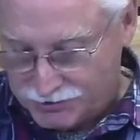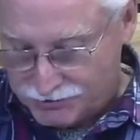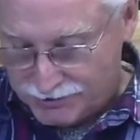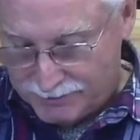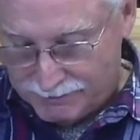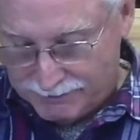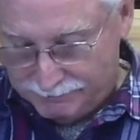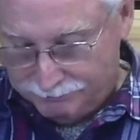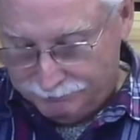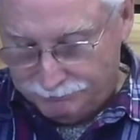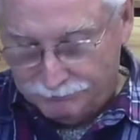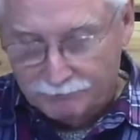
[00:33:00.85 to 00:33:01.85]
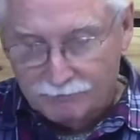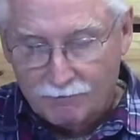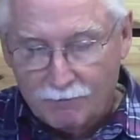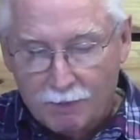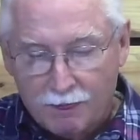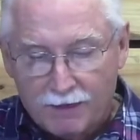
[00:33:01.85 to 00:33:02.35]
treatment,
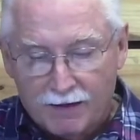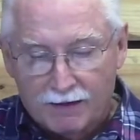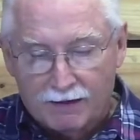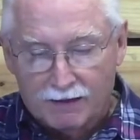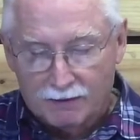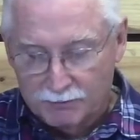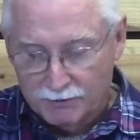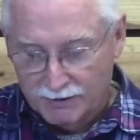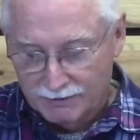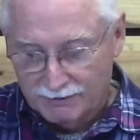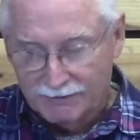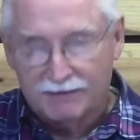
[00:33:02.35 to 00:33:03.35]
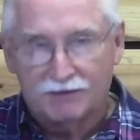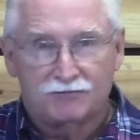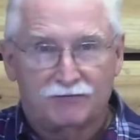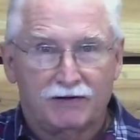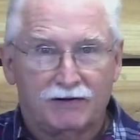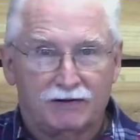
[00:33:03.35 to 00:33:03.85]
uh, but it is
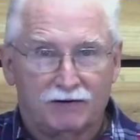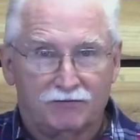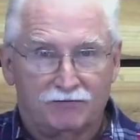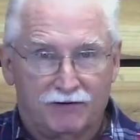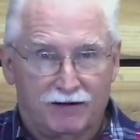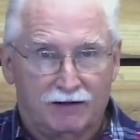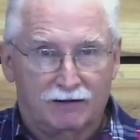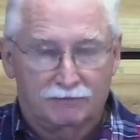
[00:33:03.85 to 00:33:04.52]
very unfair.